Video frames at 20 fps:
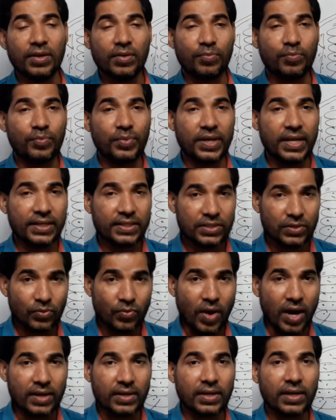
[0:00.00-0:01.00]
breaks
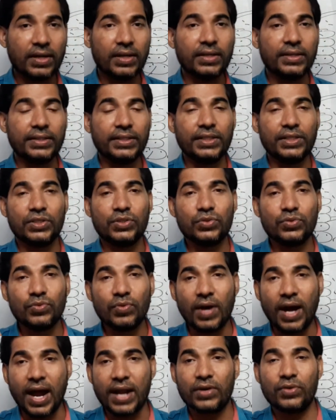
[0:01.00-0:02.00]
water
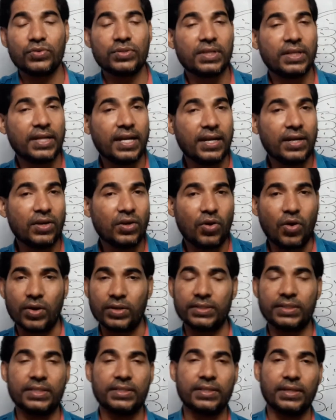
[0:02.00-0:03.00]
into hydrogen and
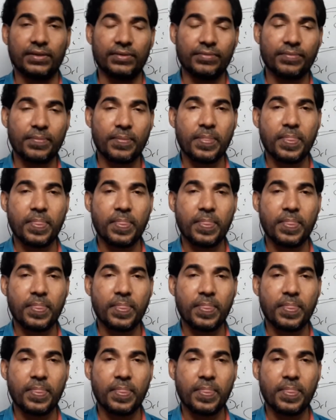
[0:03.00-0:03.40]
oxygen.